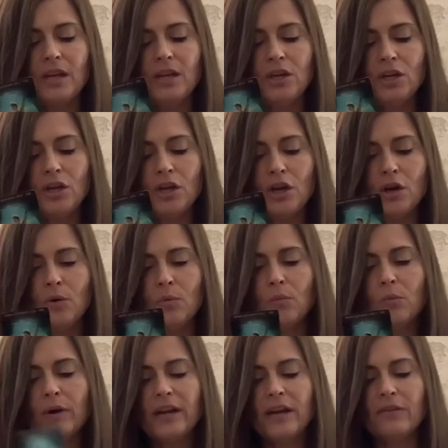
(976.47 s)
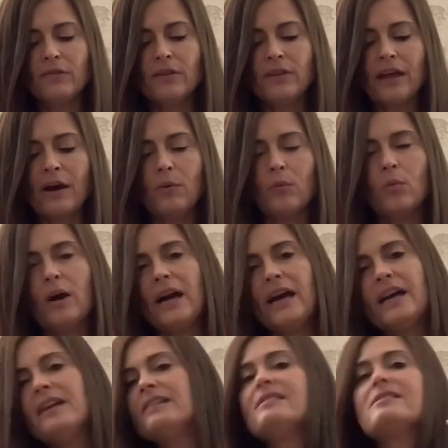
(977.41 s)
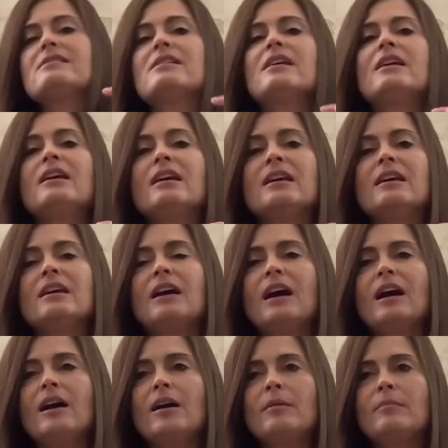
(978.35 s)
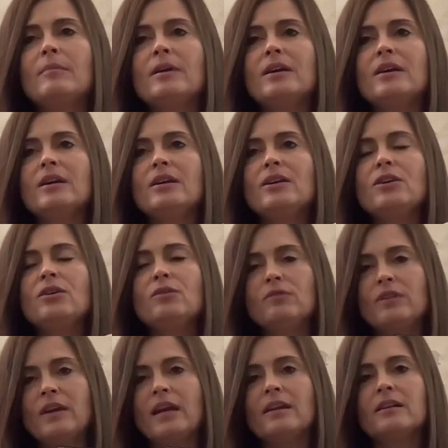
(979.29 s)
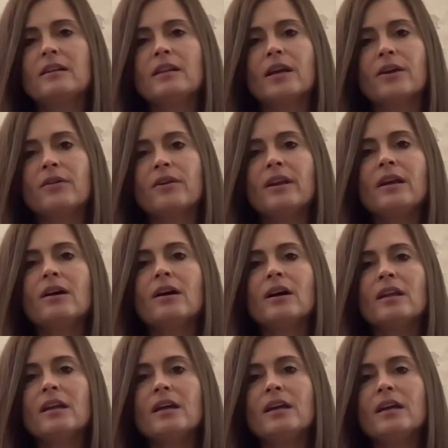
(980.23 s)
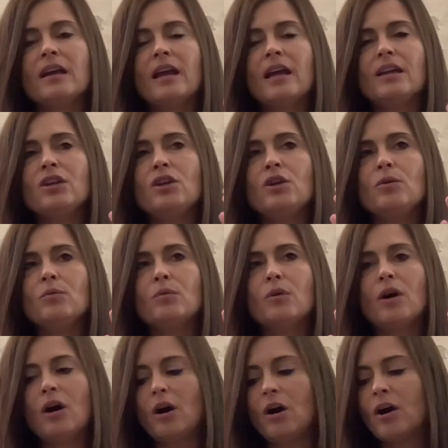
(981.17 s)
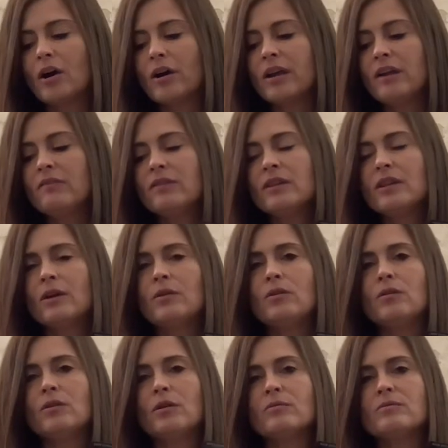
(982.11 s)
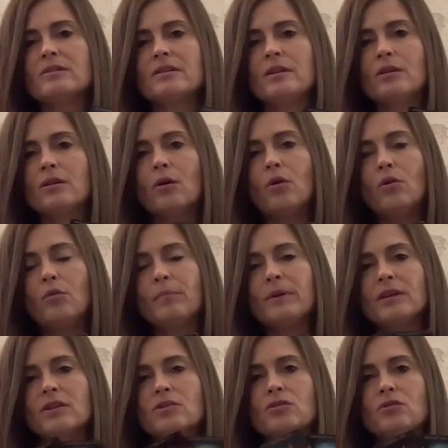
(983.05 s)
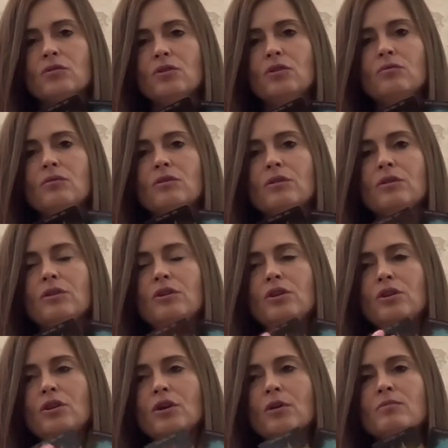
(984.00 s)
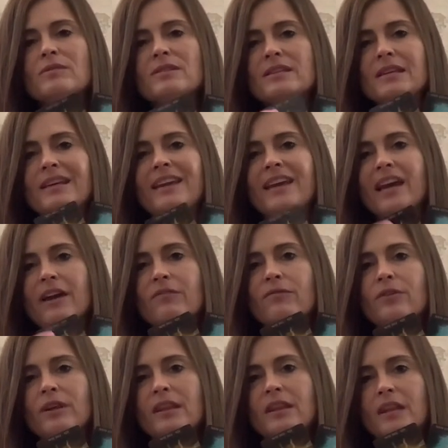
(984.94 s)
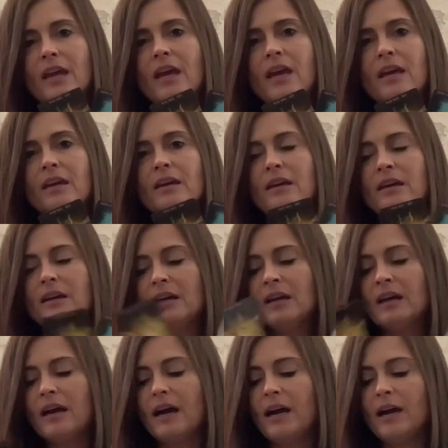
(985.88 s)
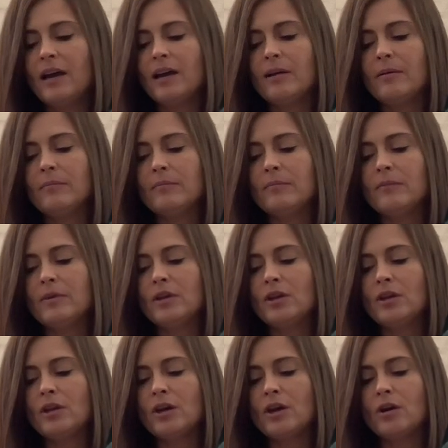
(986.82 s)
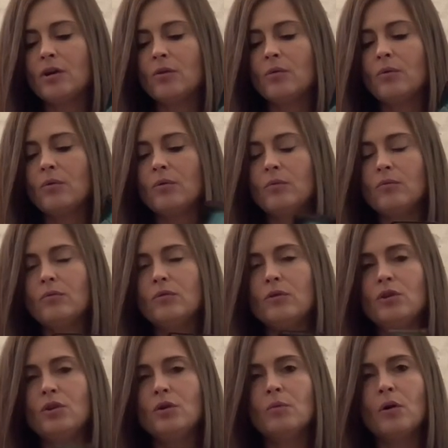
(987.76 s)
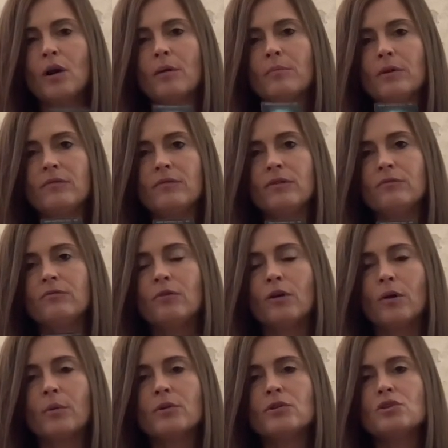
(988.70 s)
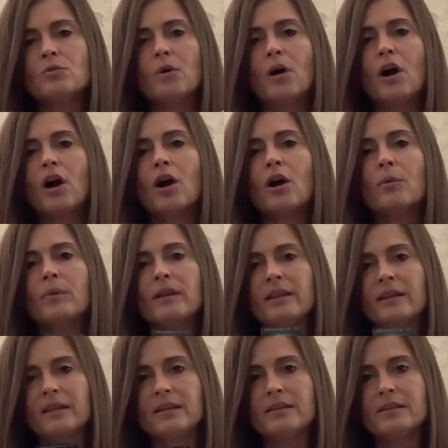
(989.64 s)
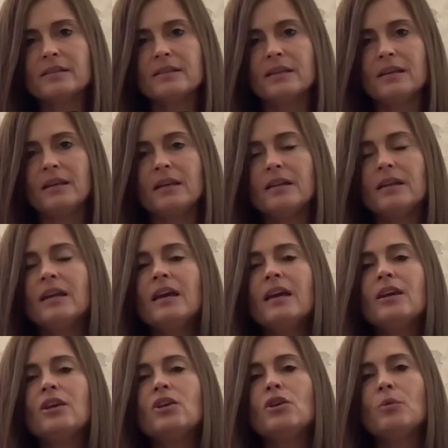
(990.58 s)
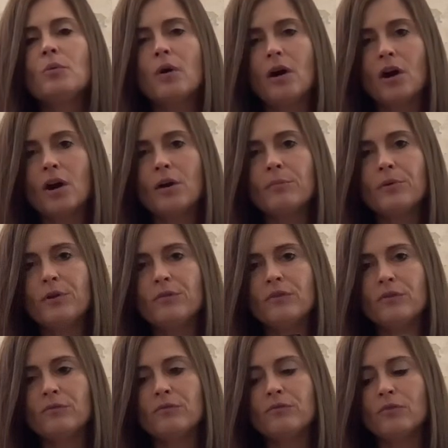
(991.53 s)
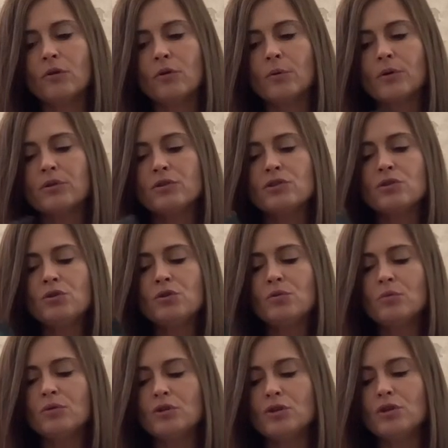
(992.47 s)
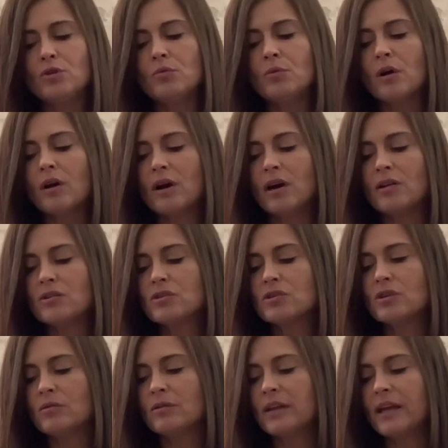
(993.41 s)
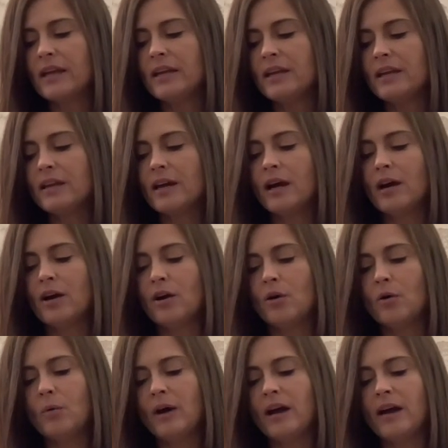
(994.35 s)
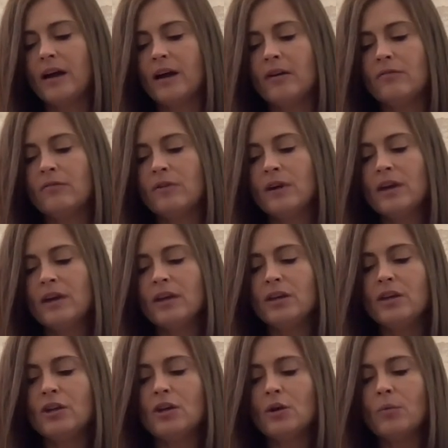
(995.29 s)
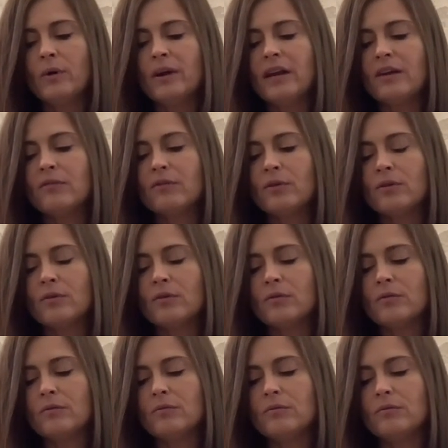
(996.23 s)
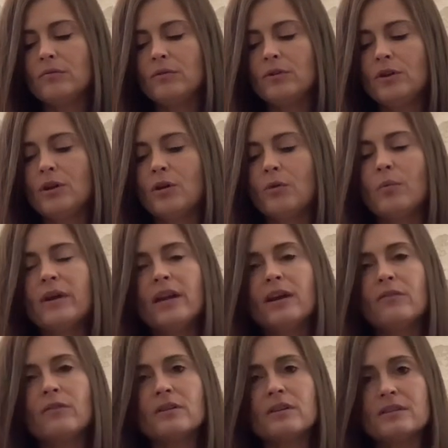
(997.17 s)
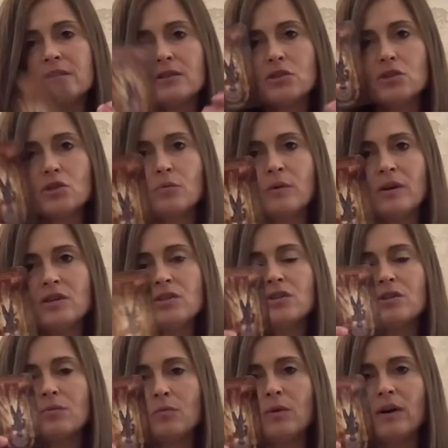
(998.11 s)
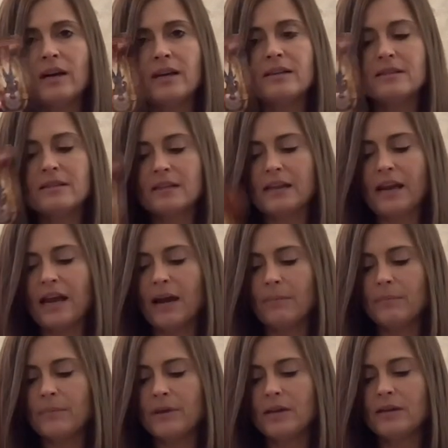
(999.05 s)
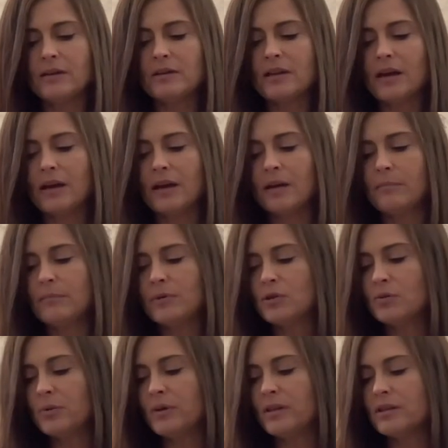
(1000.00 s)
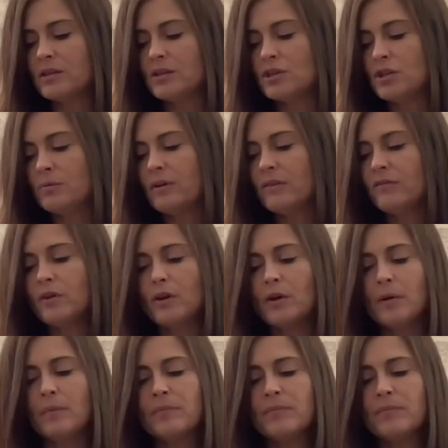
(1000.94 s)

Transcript: know, whatever that was, you've gained clarity on it, and you are, even though you don't see the whole picture, you don't see everything. You know, you are moving forward. You are releasing. You are moving forward. You are also letting go of, you know, whatever the situation was that happened between the two of you,